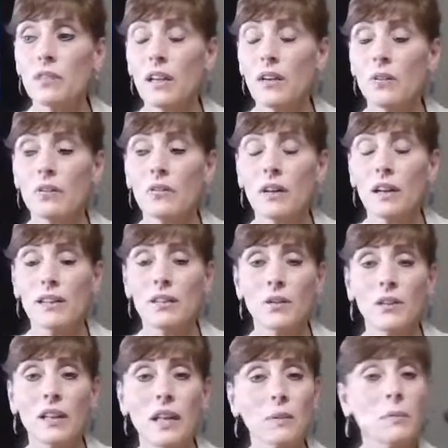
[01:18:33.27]
Now, I
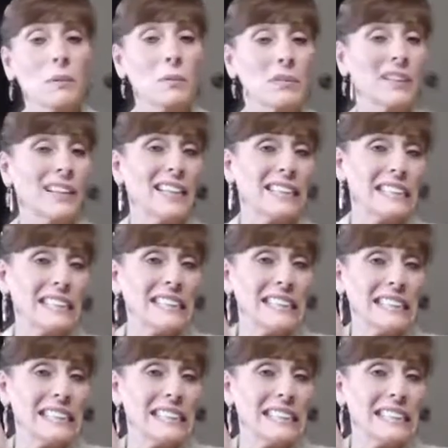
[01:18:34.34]
know a lot of people are like,